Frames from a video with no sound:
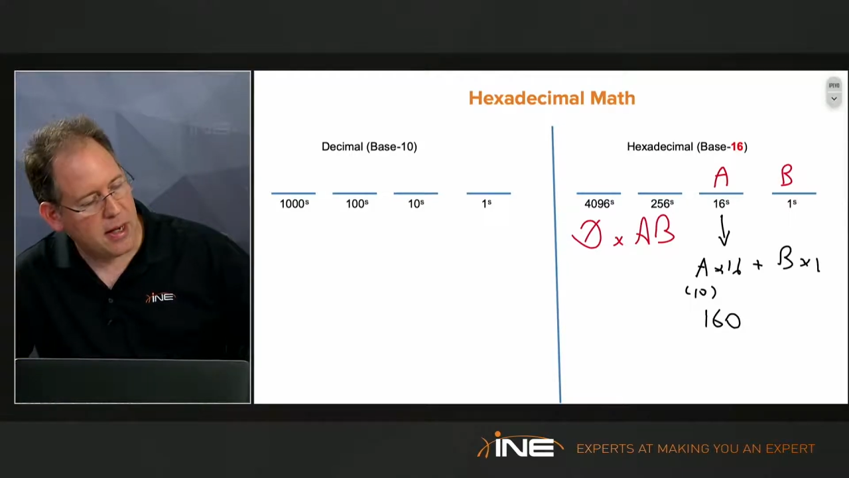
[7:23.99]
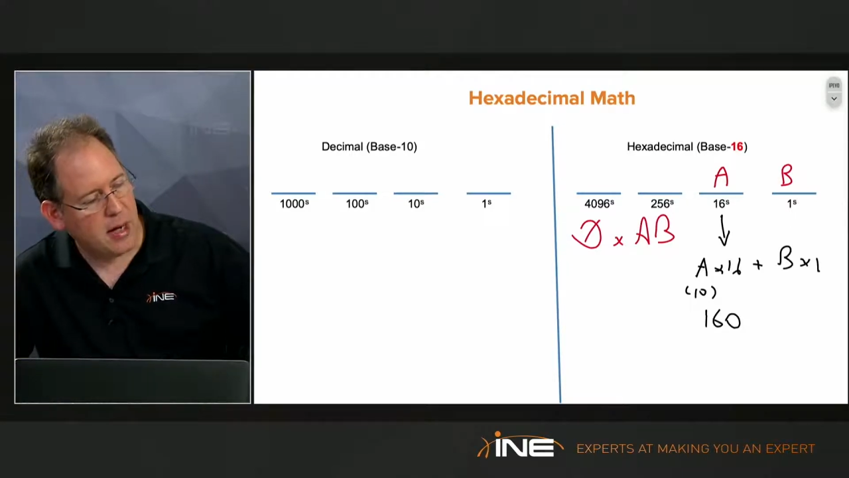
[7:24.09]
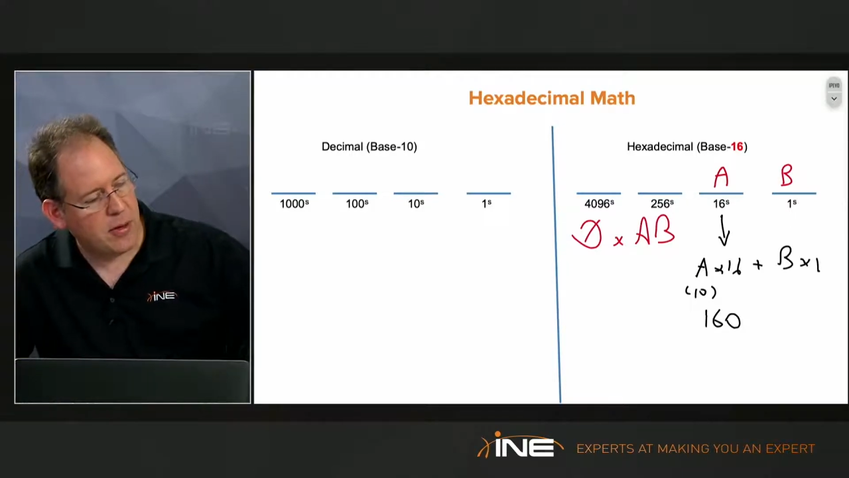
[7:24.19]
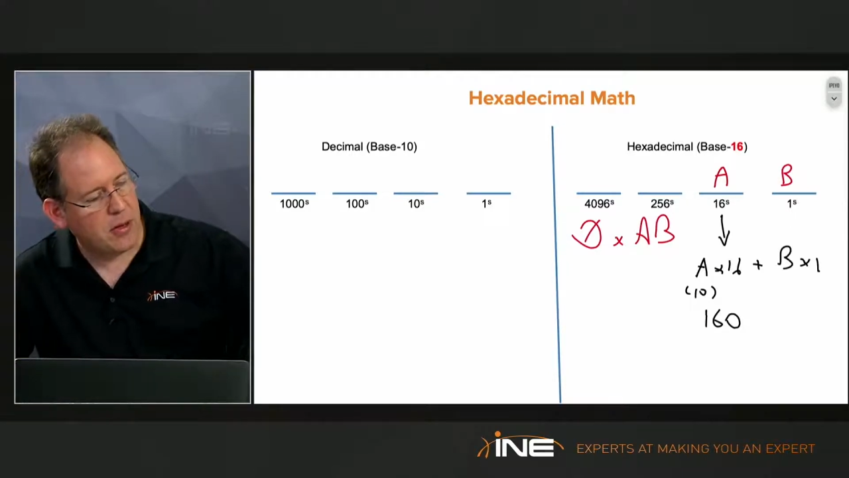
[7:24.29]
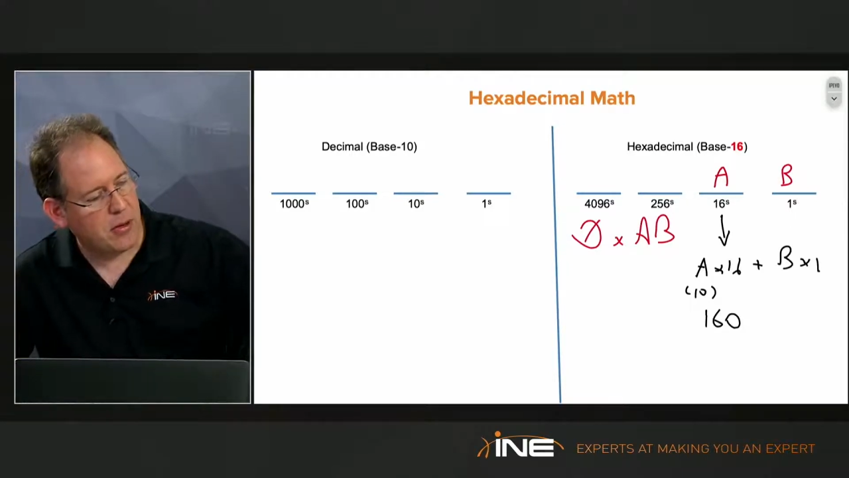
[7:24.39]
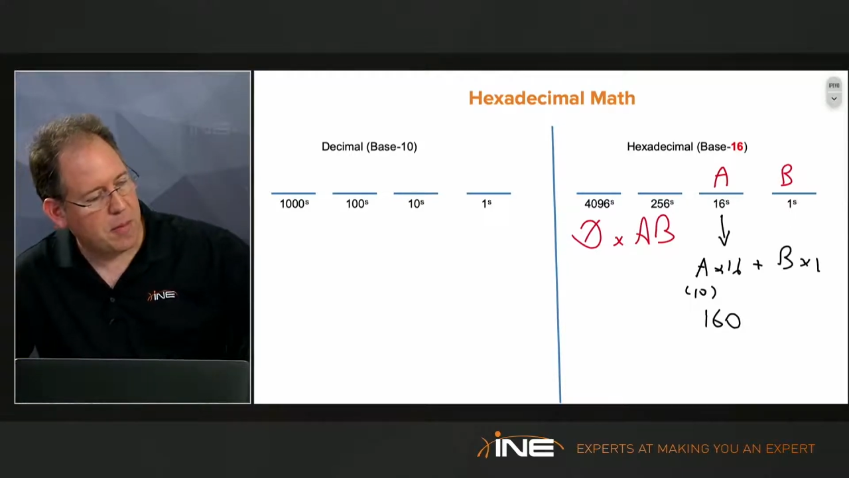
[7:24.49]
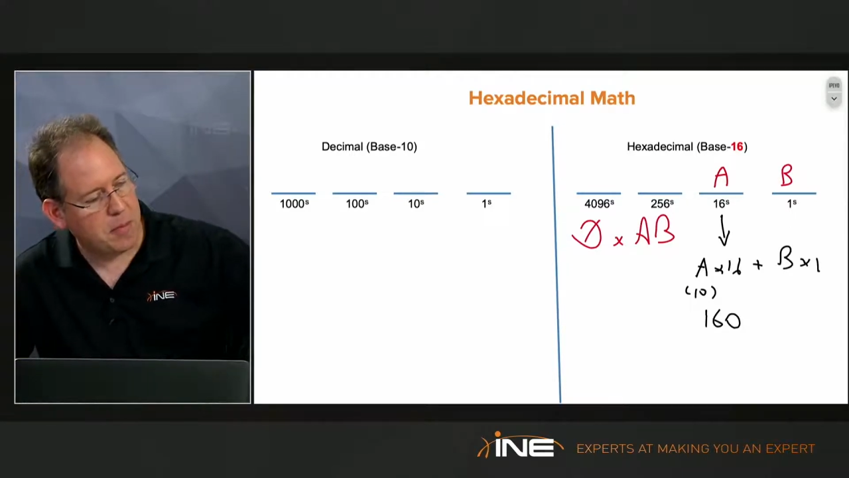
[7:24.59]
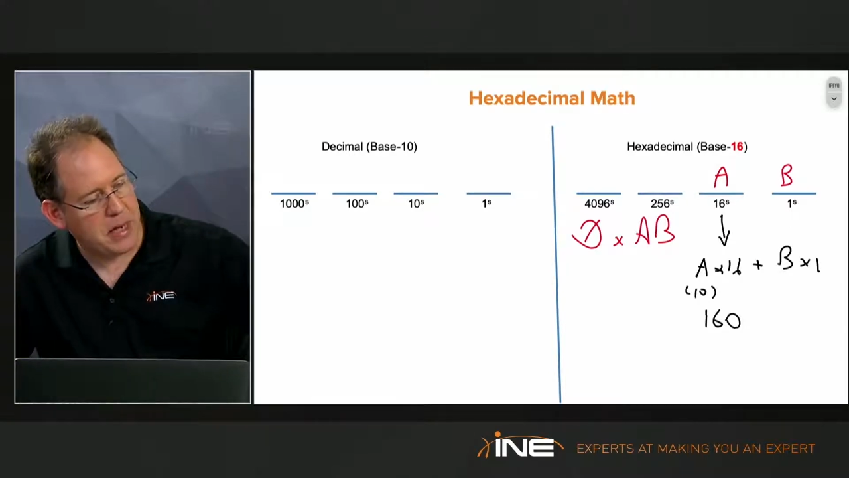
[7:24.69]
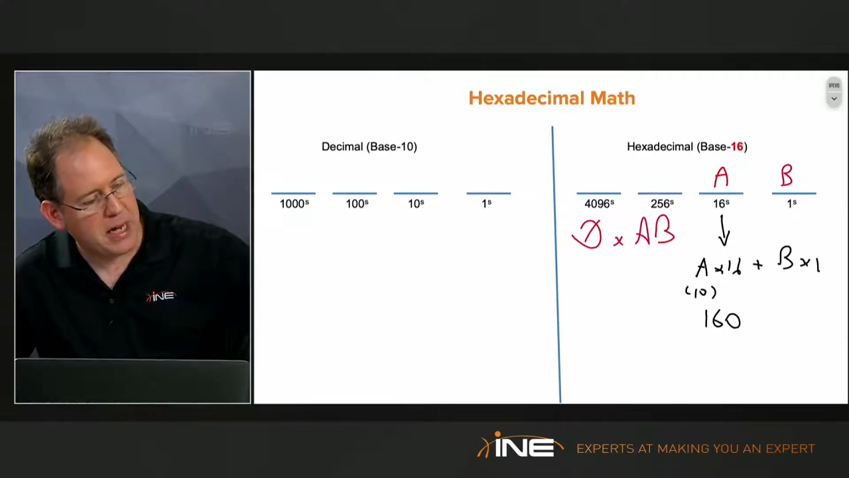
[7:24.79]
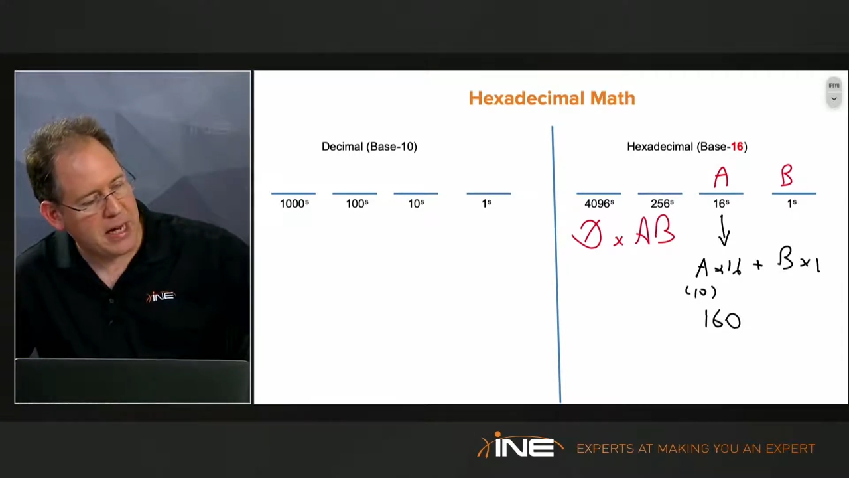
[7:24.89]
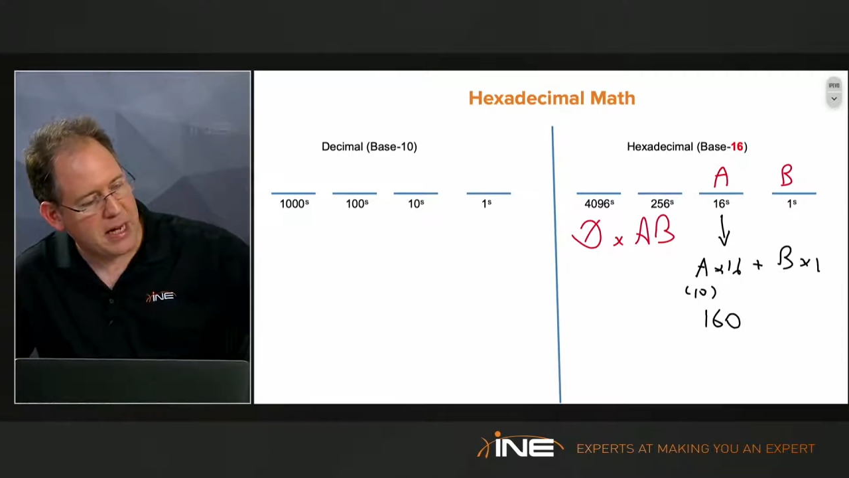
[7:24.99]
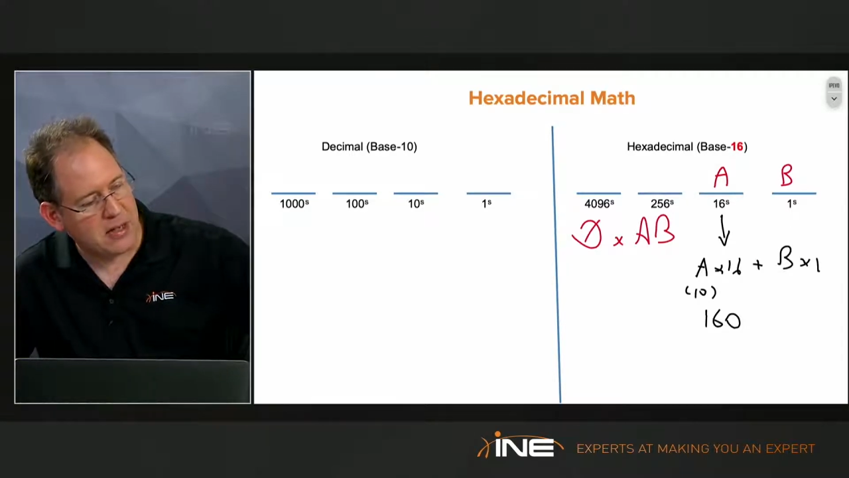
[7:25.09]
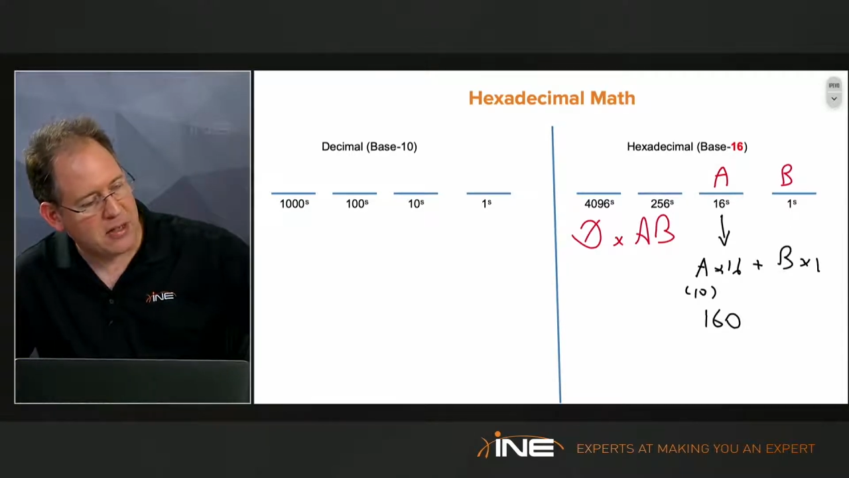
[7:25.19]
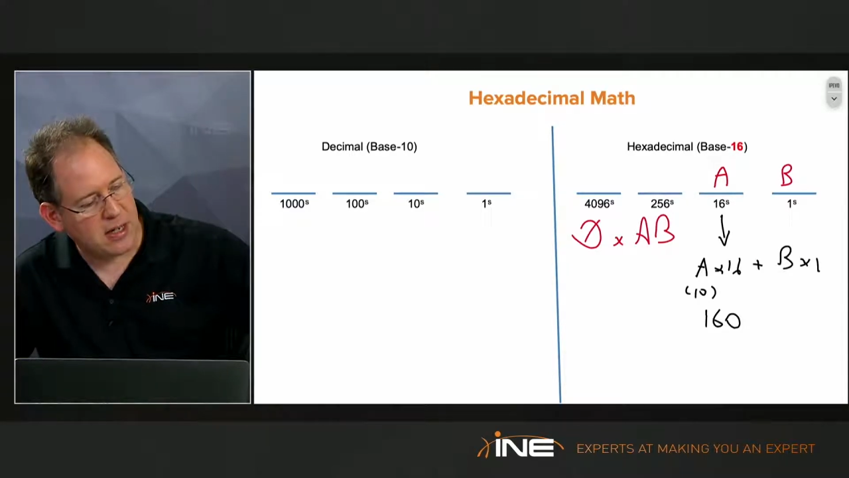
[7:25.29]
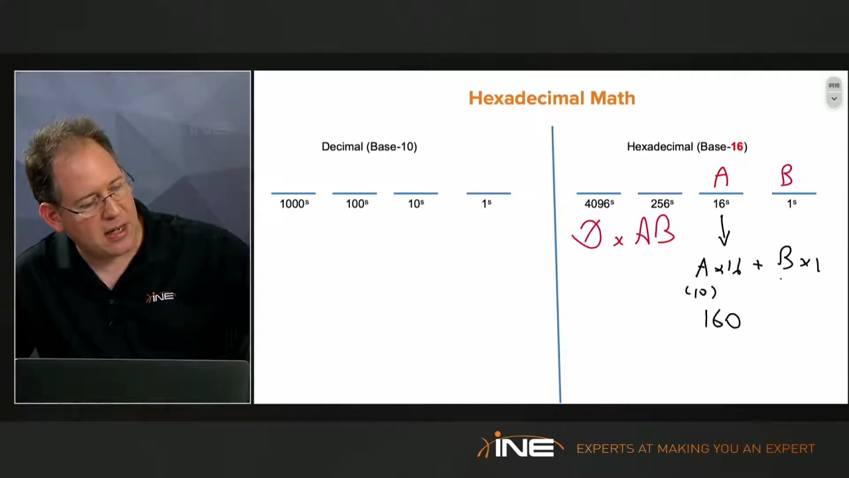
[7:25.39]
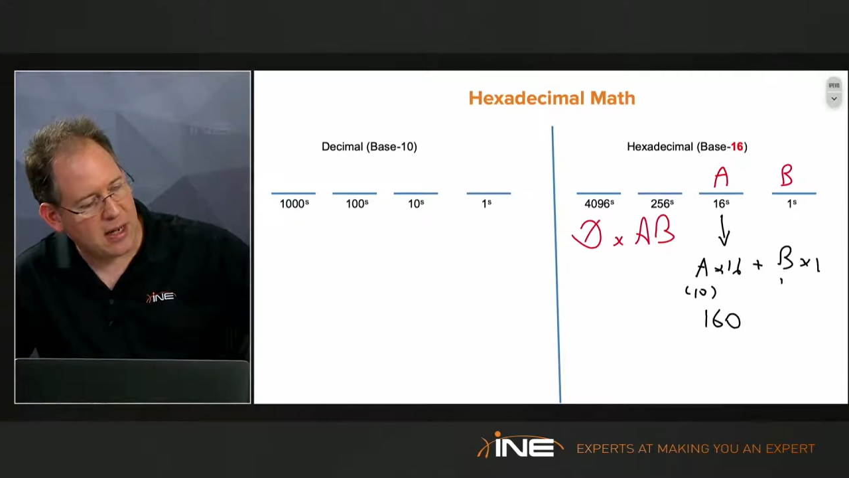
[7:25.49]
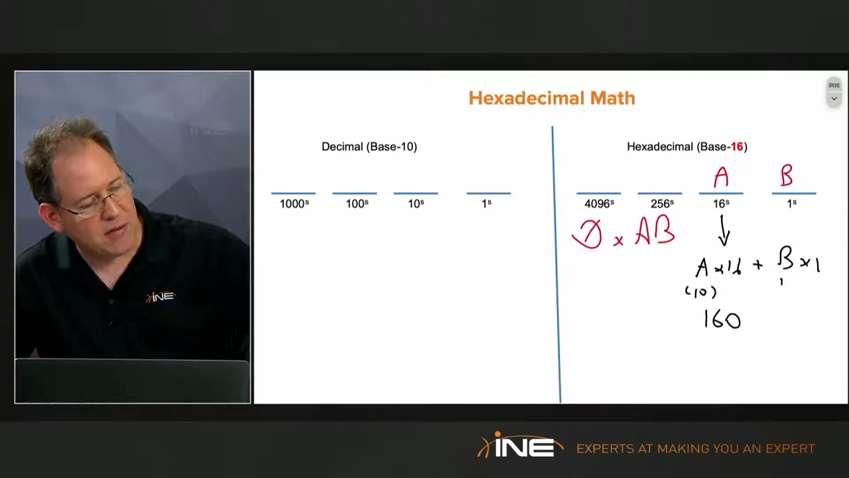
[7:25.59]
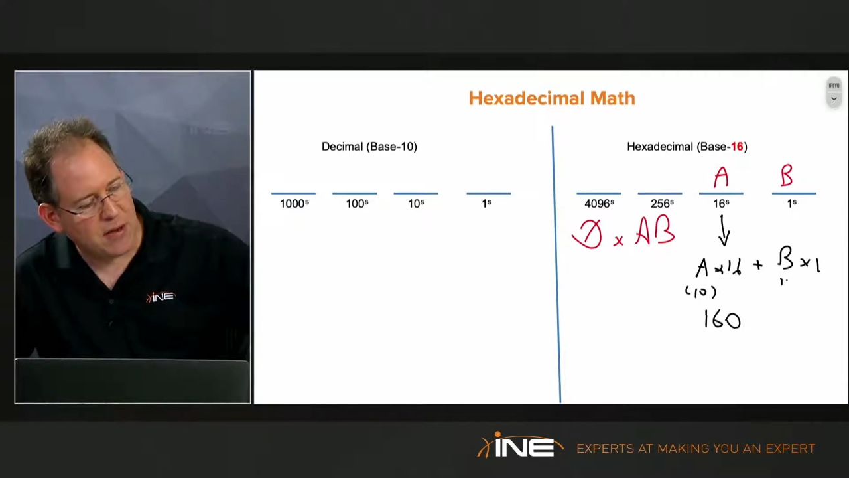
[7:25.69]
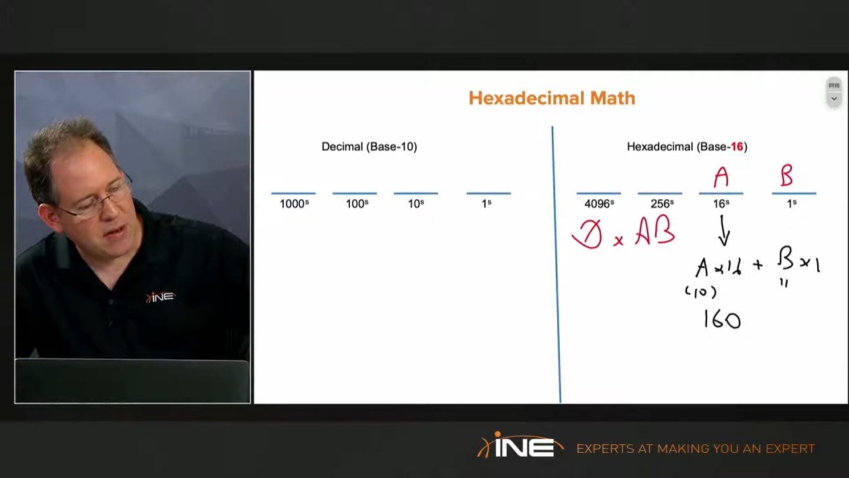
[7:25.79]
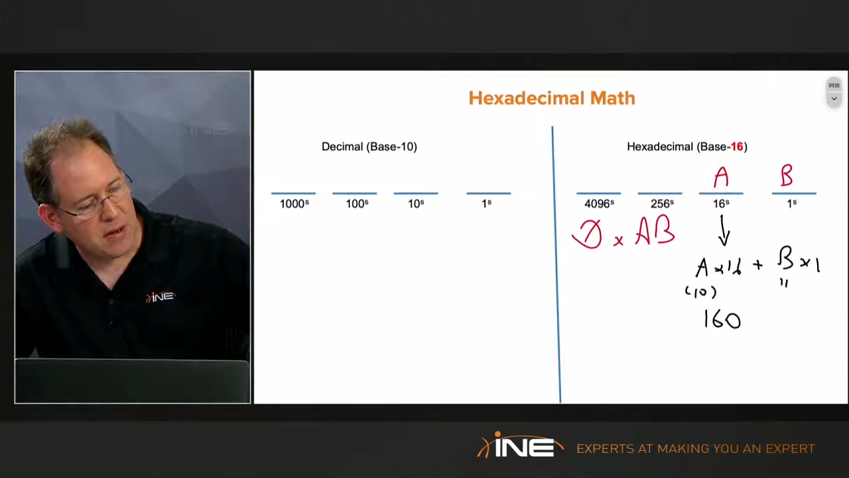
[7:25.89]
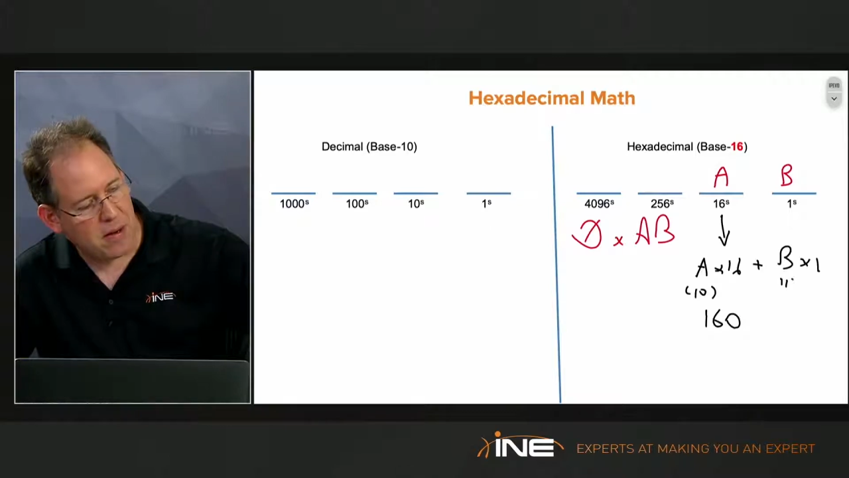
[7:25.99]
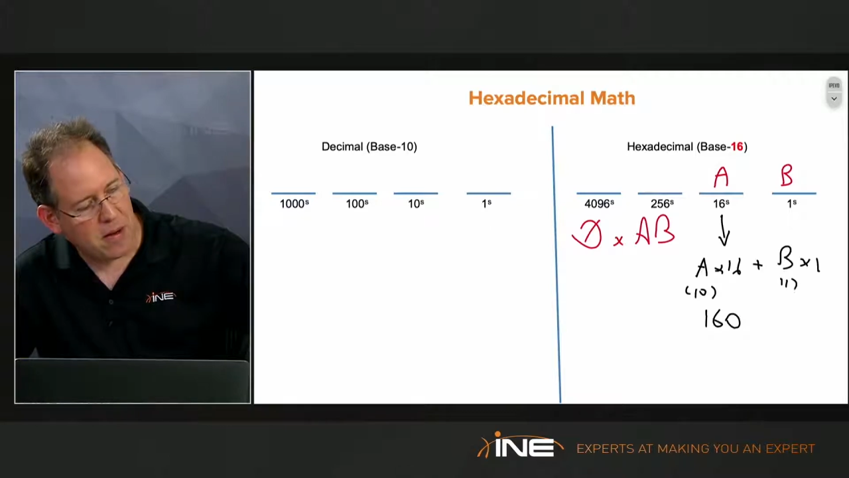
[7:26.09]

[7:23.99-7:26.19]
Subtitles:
and we know that B is 11.